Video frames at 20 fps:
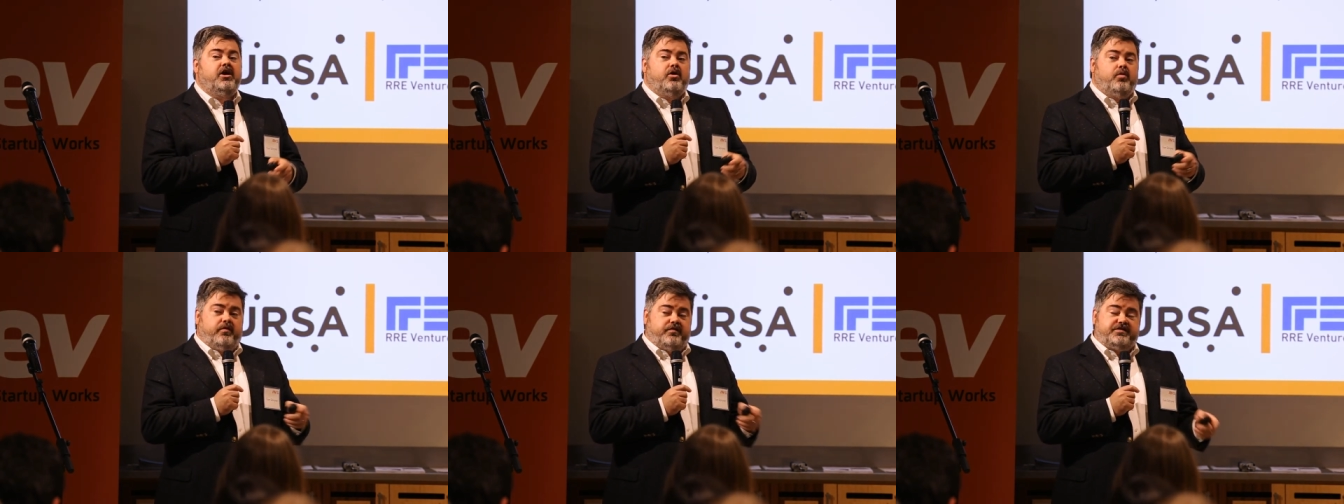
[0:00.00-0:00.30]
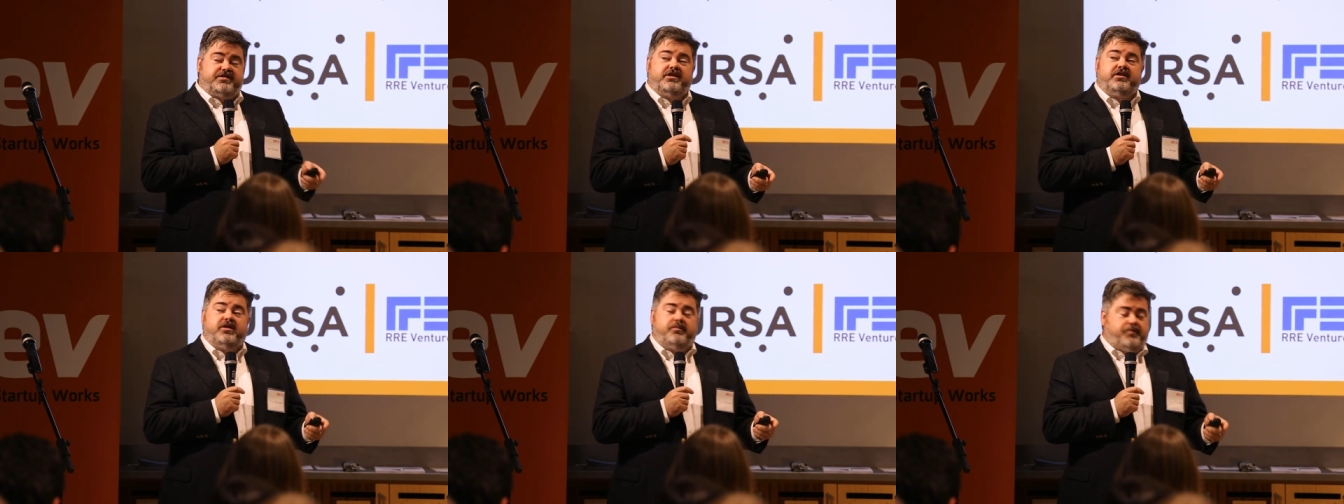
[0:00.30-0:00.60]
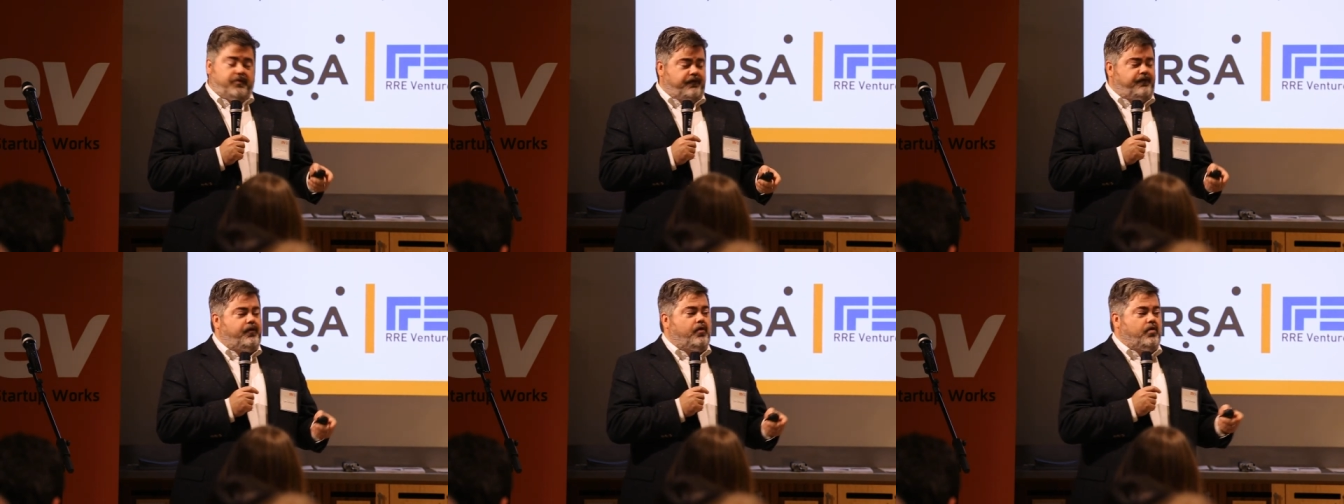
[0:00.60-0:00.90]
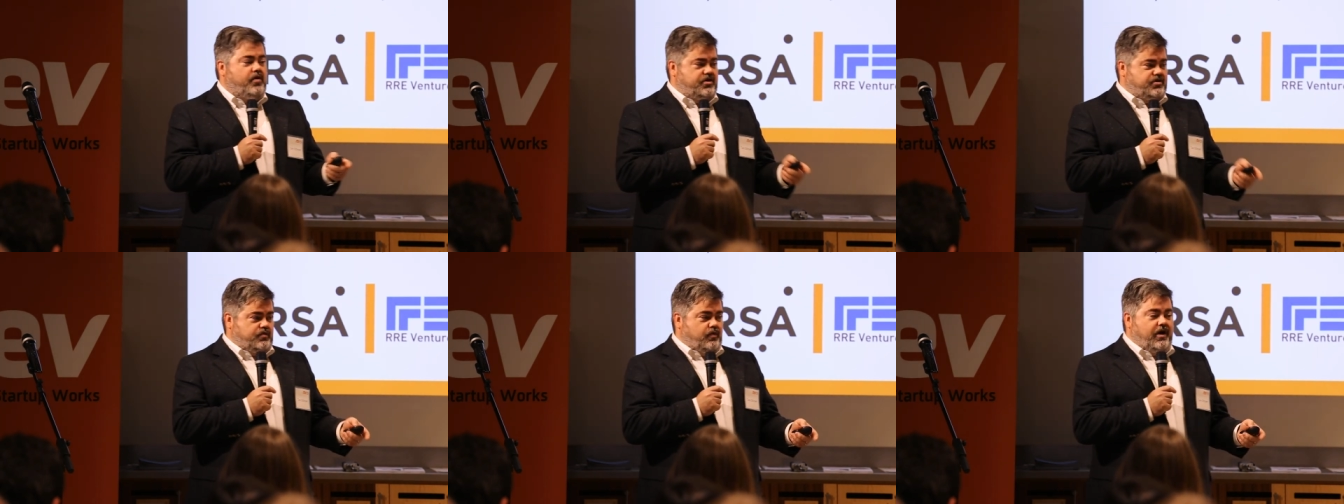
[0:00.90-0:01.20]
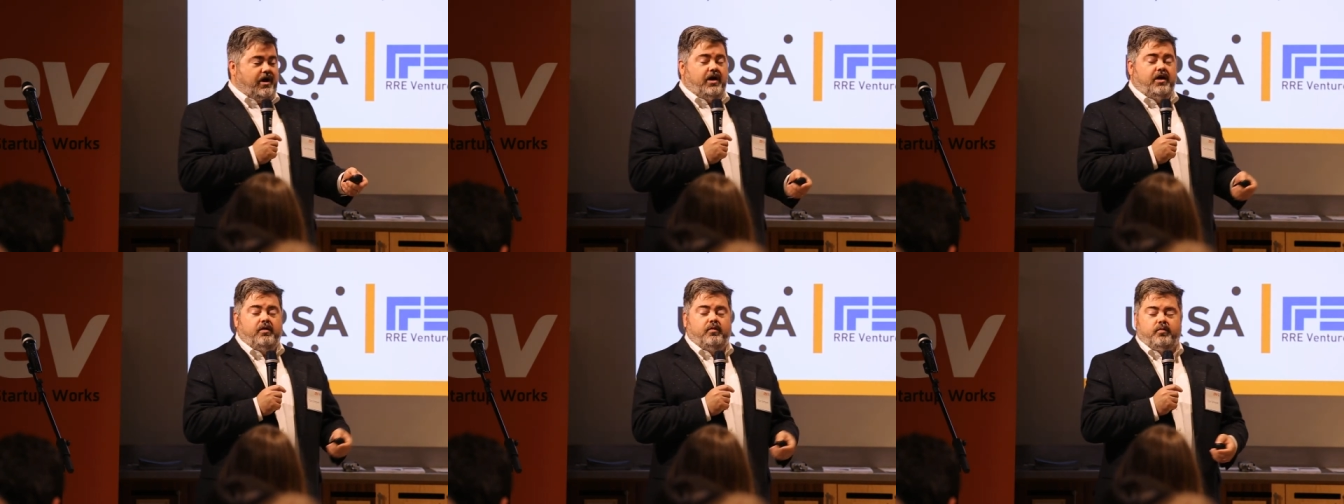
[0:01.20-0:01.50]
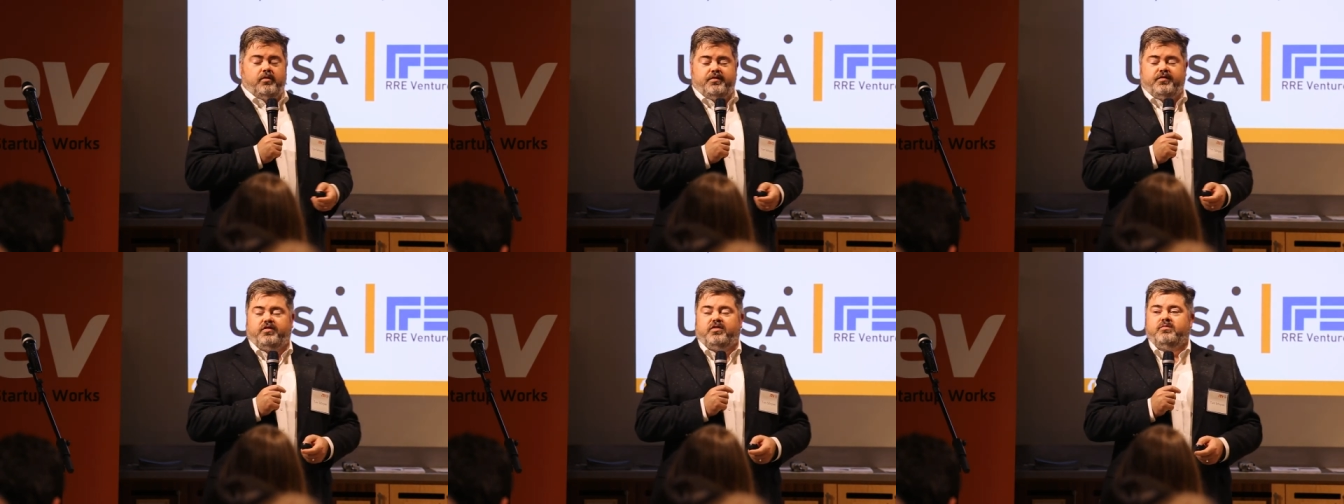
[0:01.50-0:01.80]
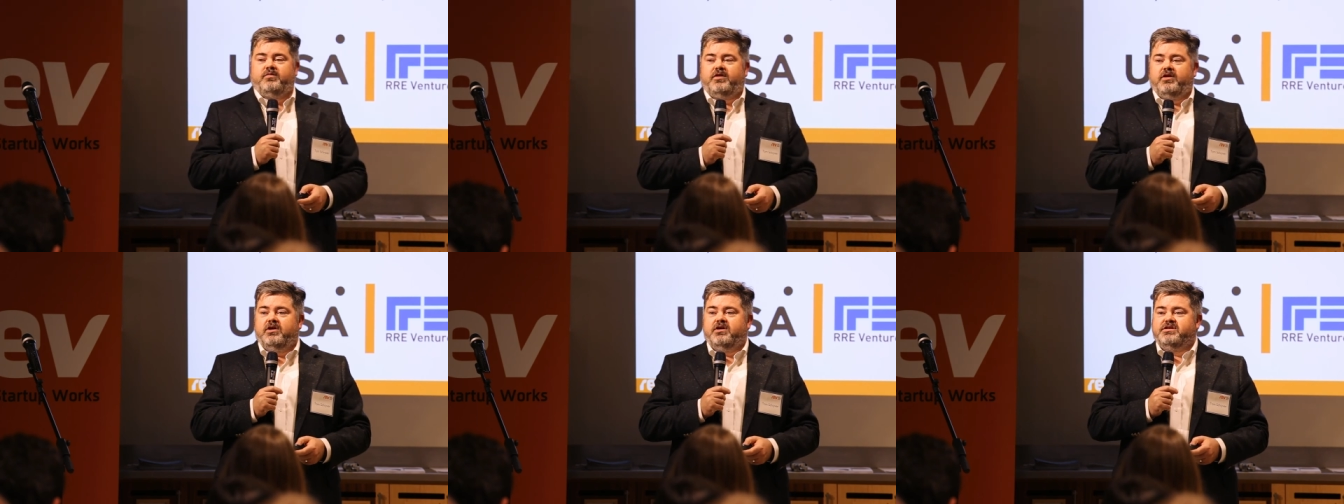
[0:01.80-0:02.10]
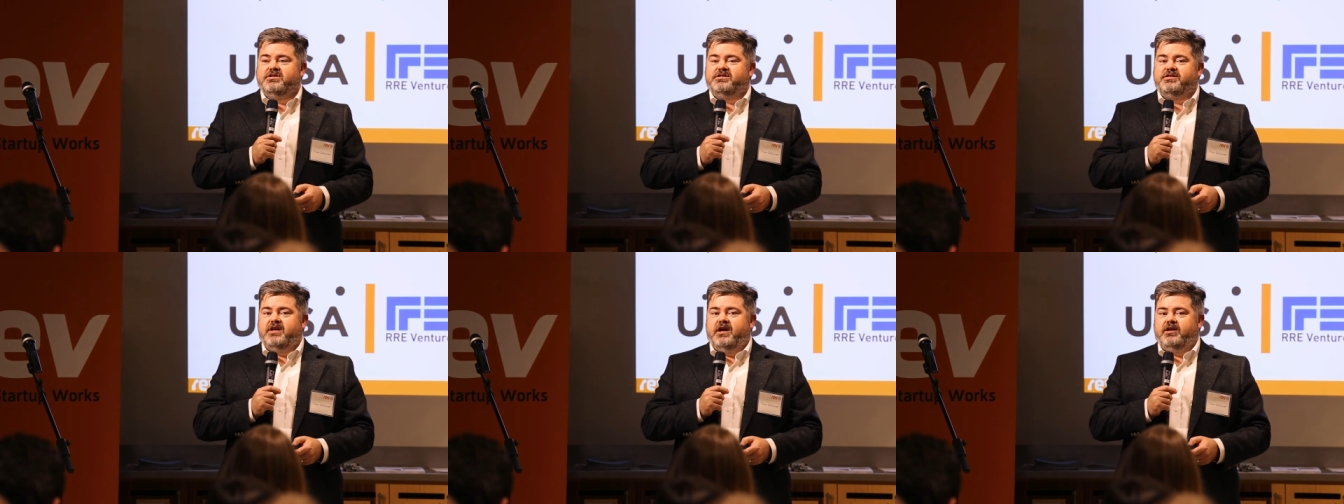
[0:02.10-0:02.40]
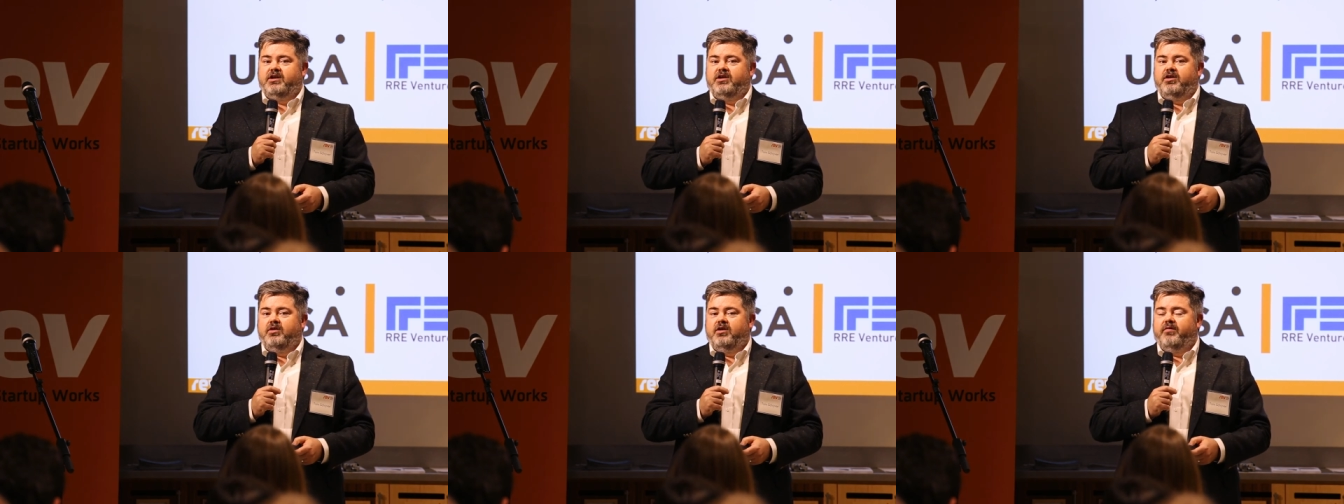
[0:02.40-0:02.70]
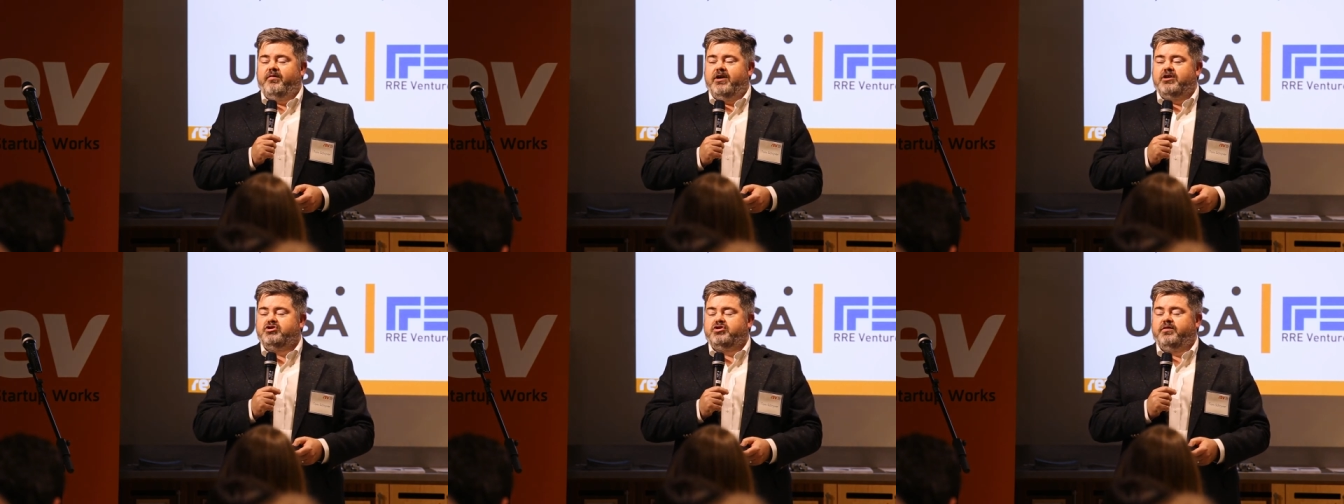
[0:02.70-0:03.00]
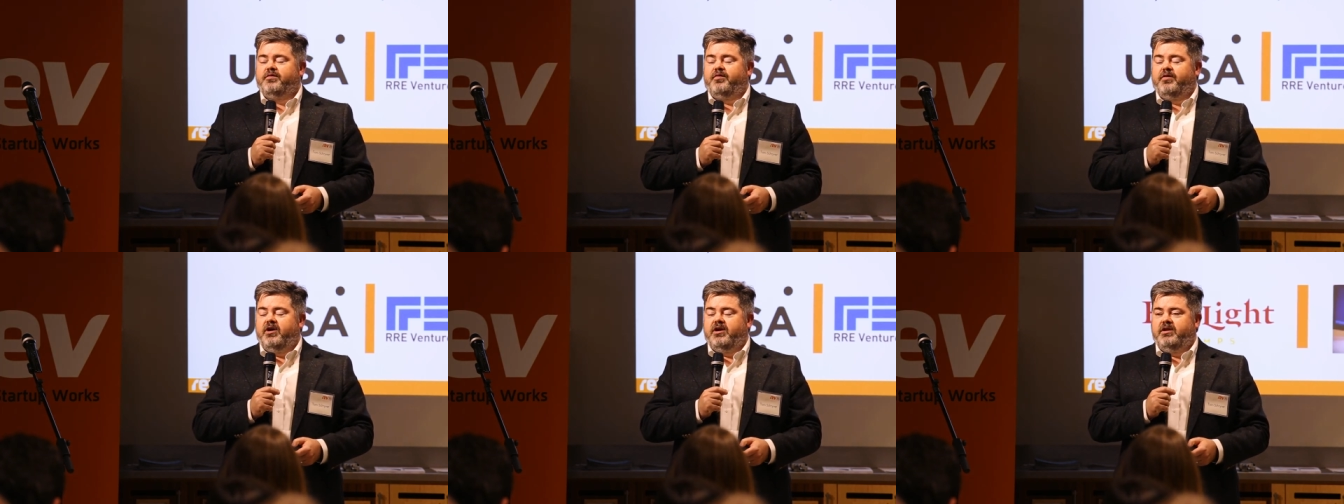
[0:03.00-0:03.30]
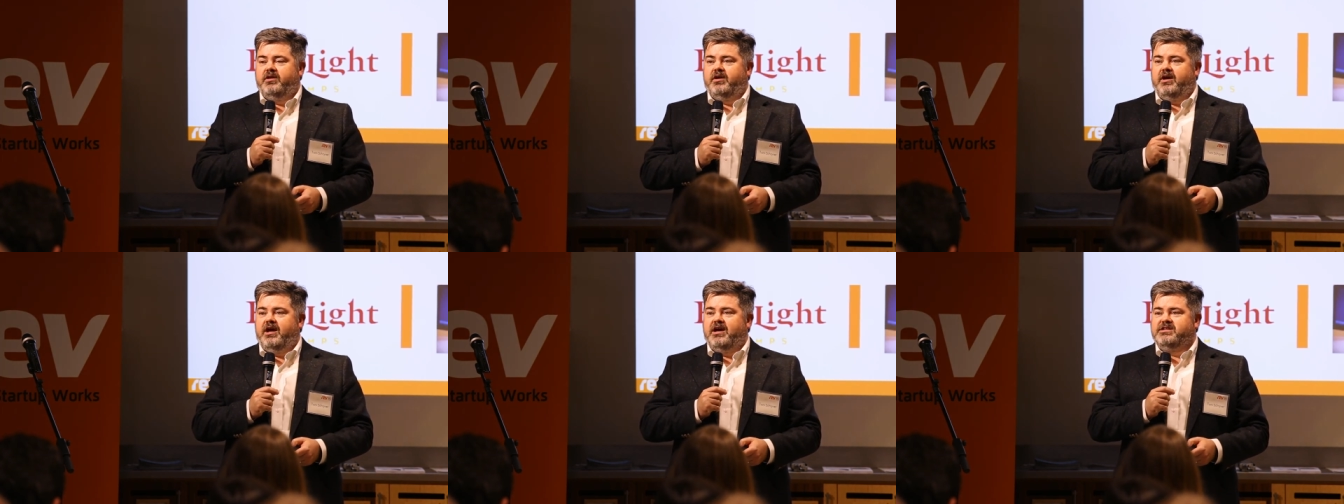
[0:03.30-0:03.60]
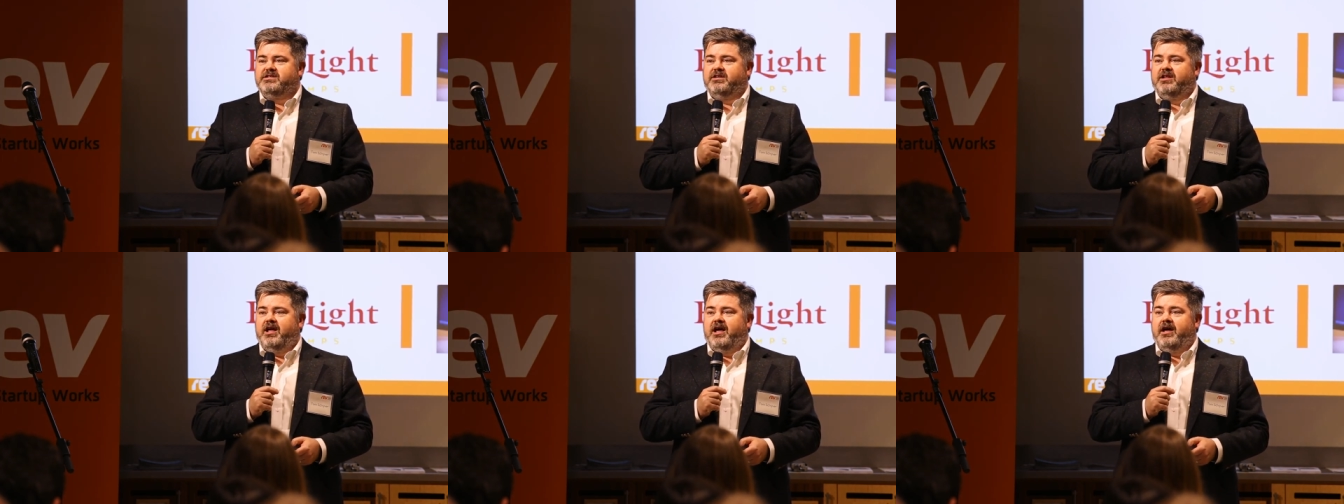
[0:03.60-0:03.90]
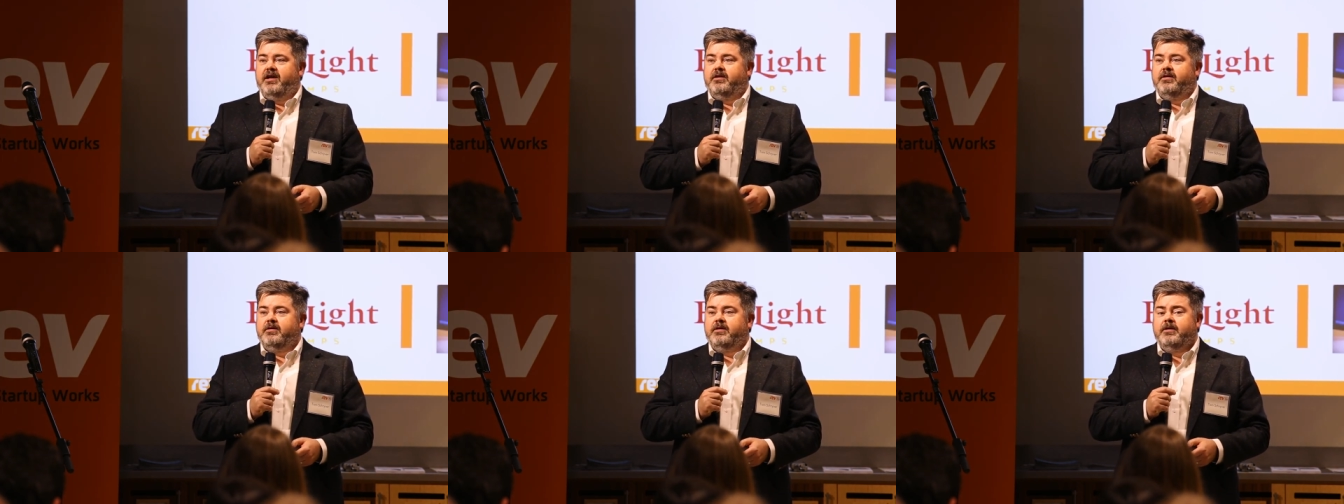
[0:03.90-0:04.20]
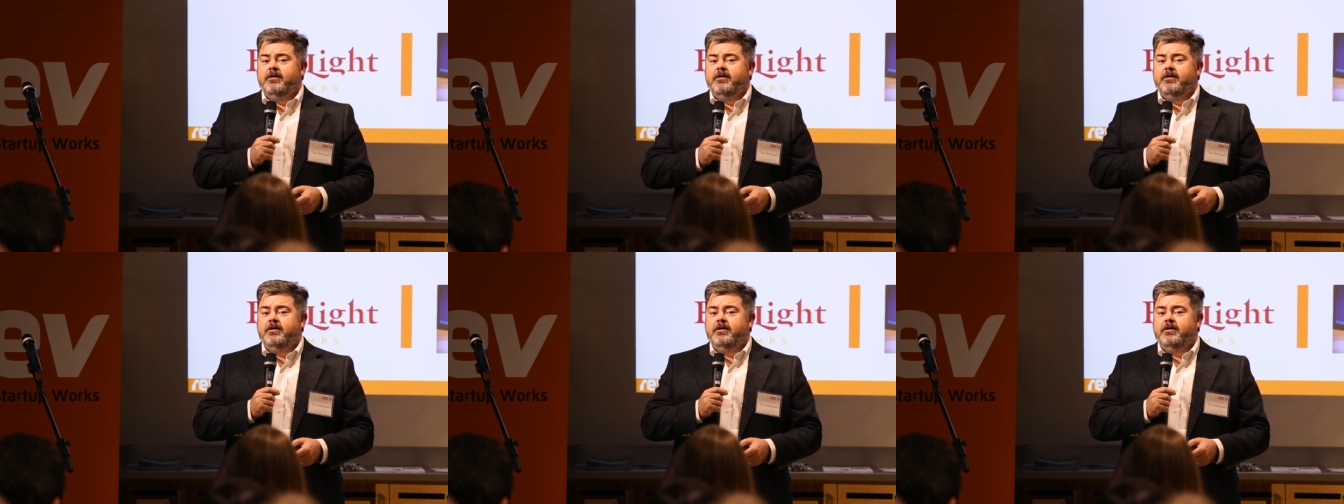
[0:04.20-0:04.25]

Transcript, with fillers: We've seen it before as well with some deals that Cayuga Venture Fund has led.